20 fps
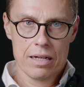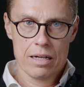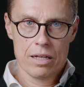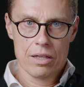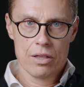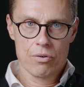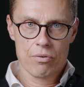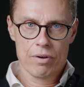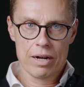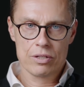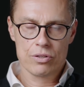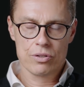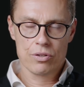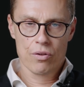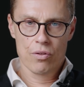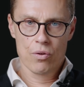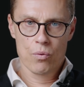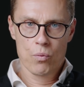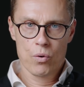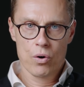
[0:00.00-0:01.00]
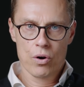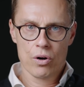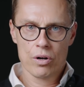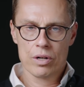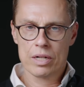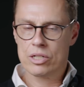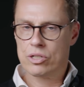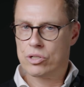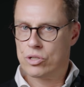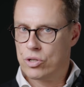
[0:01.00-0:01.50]
the rest of the
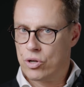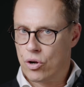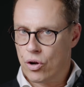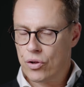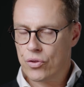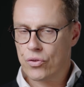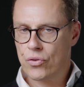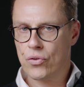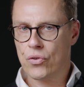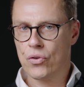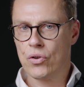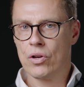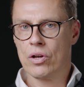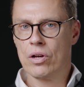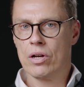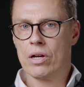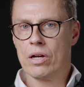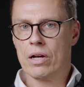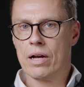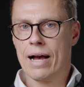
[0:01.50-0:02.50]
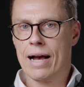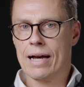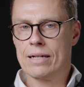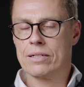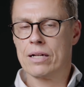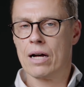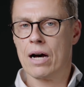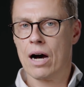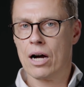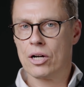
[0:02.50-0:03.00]
world is not
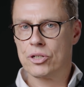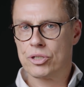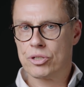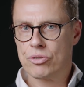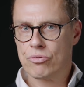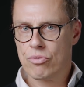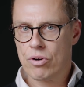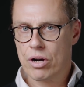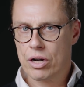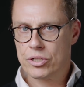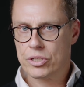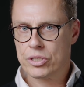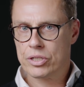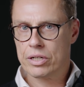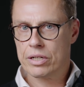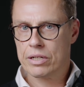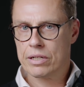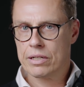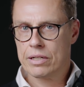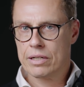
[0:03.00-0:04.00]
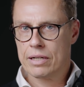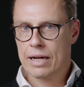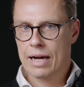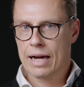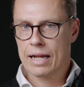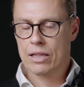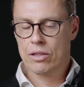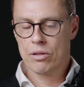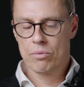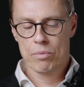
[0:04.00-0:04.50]
as harsh on Russia
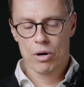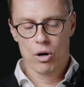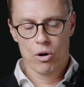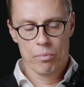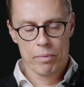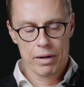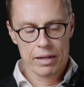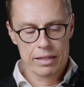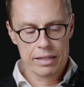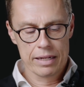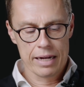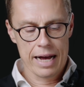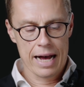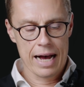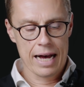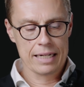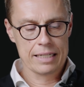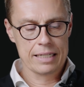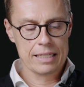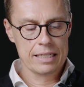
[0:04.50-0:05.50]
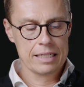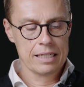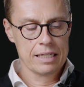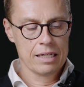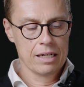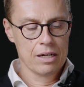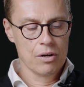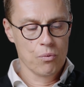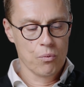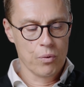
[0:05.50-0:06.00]
at the moment as
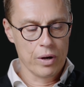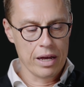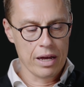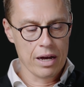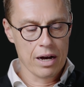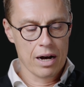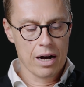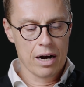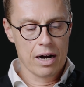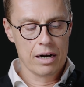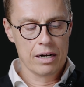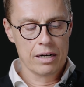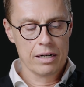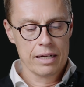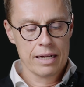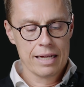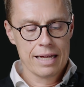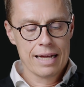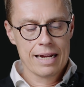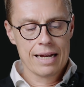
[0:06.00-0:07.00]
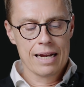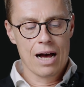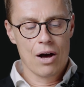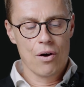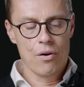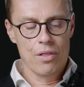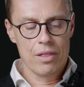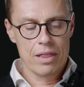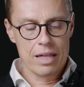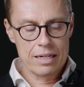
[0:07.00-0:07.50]
we are.
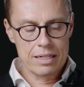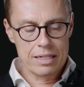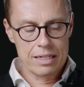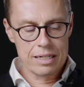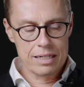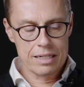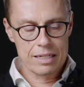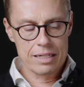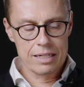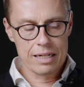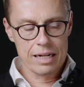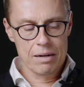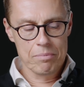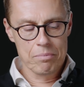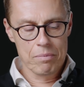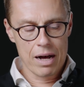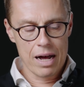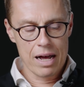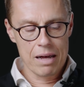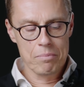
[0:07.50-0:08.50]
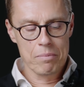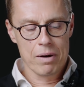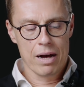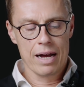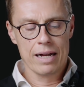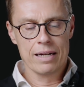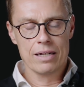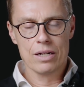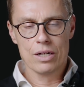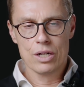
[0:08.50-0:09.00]
Now, this is, in my
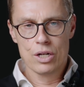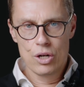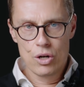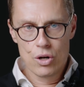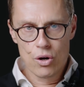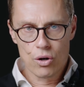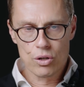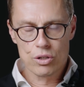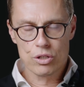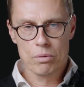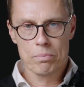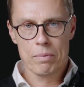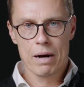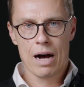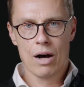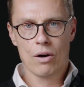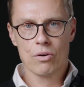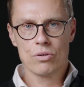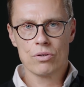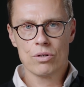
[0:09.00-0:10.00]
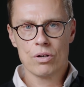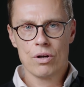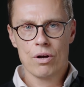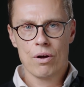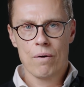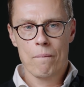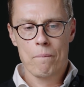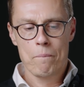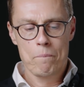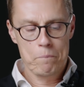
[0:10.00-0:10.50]
mind, not about
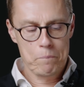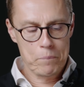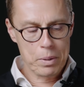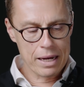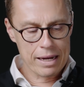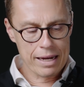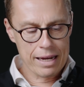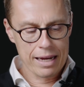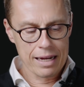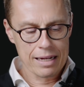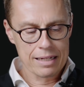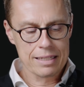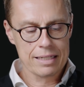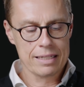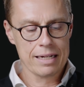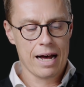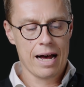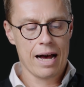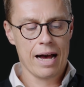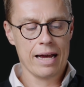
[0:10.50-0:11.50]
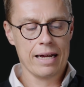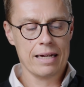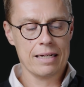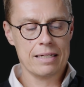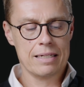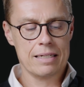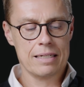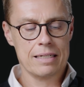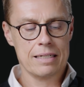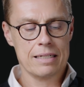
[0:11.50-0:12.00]
picking
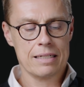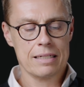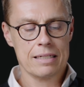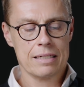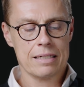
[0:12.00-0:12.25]
sides,